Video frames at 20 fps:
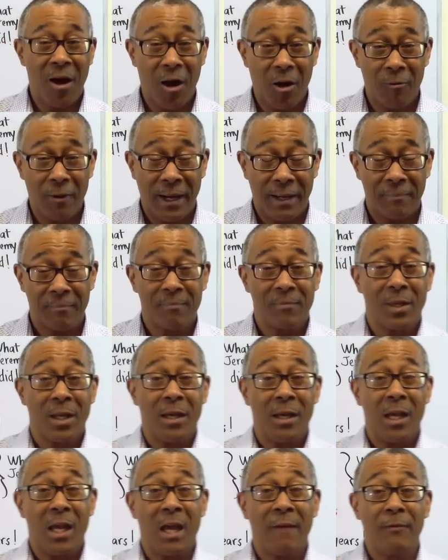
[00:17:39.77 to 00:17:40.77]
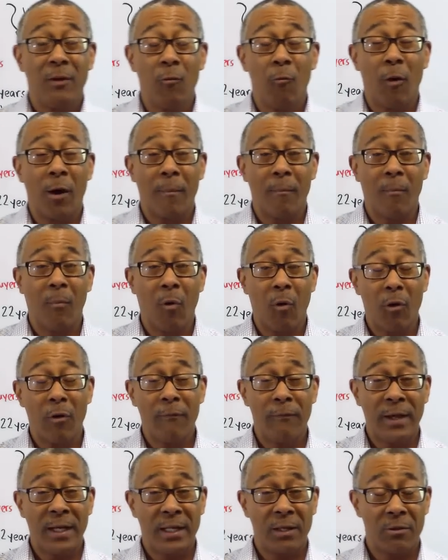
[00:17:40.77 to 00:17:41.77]
Alright, if you want
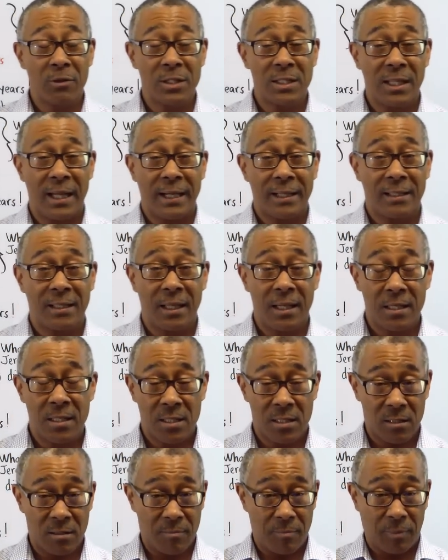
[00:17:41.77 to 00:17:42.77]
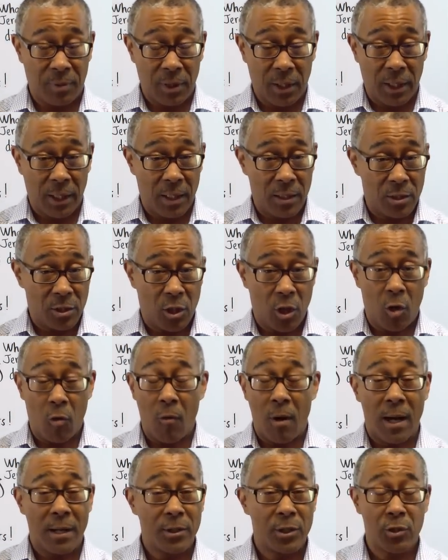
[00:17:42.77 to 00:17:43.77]
more videos like this, please
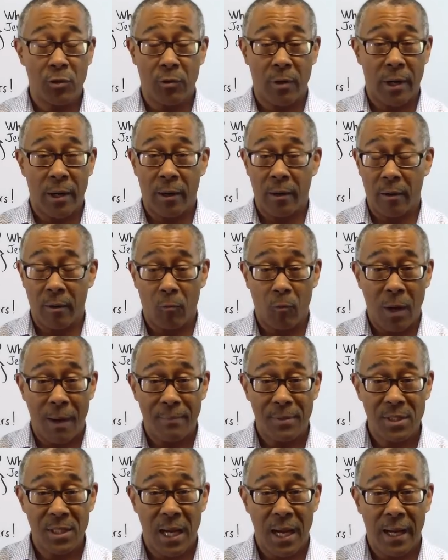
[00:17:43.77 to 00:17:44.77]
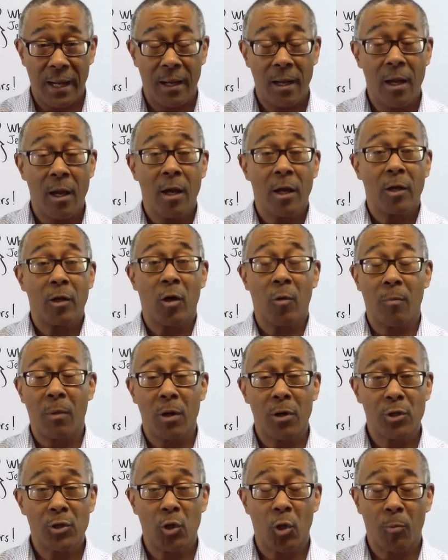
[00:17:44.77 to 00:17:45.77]
go on to our website,
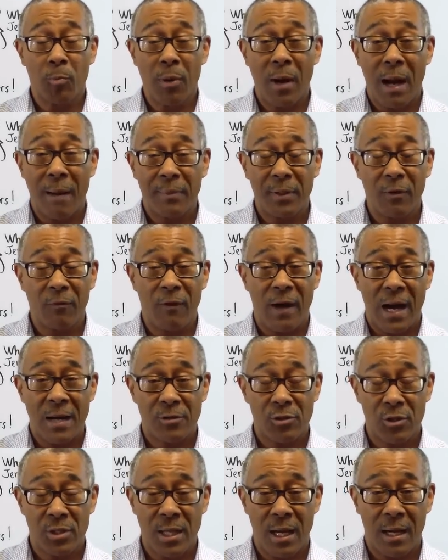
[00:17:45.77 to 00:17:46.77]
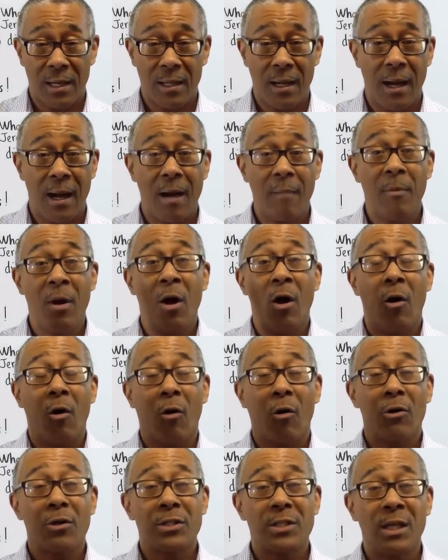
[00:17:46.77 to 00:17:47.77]
commercialpropertyadvisors.com,
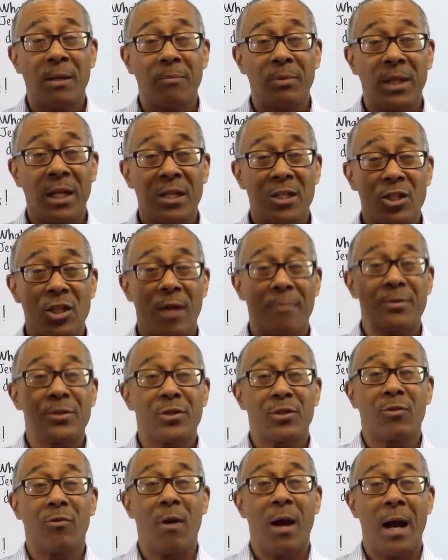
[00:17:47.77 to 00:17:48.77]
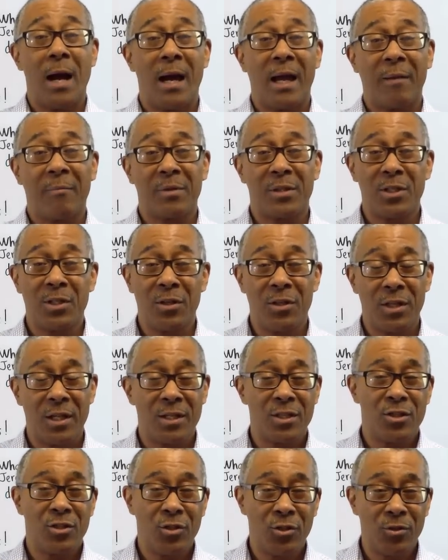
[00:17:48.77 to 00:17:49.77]
or simply subscribe to
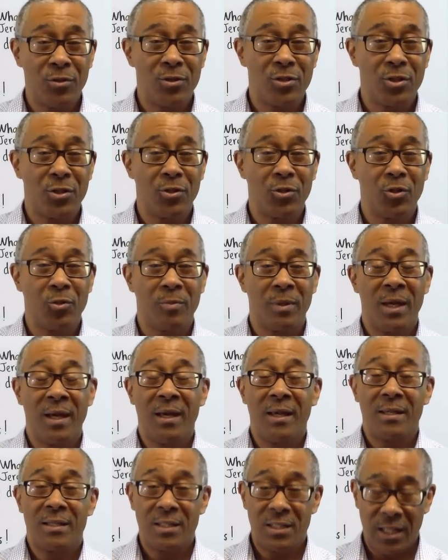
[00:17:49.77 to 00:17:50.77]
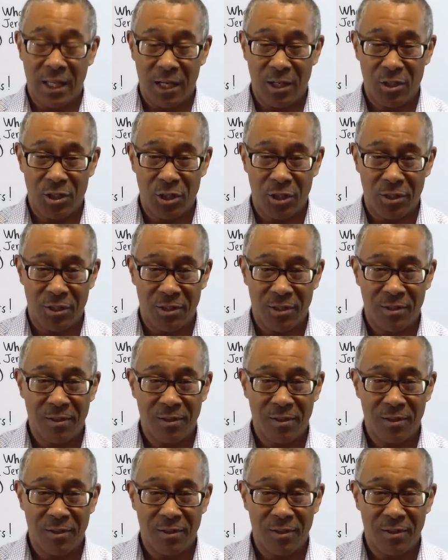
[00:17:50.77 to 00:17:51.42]
this YouTube station.